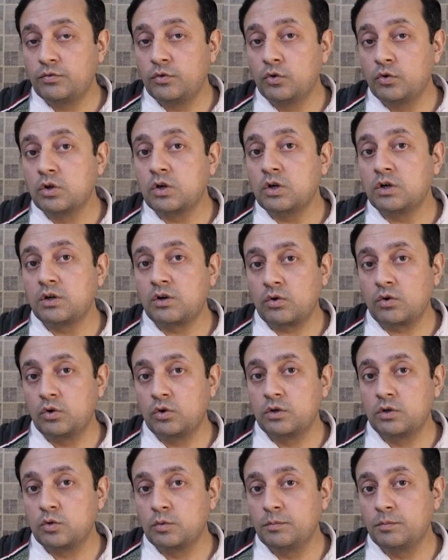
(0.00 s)
full
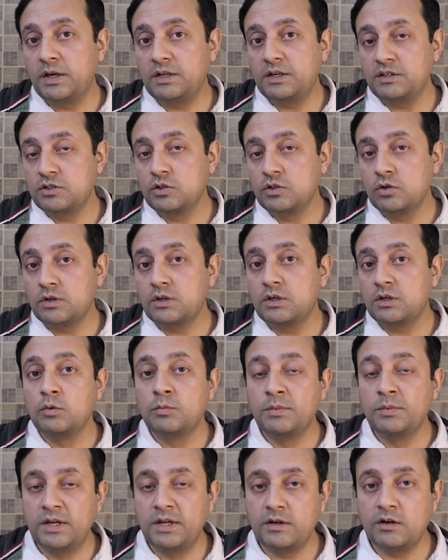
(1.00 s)
control to manage your
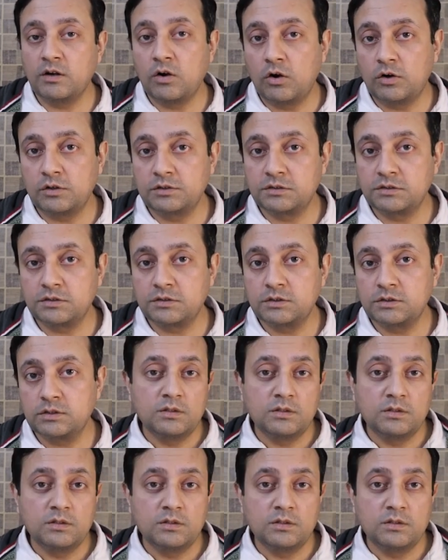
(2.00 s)
domain records.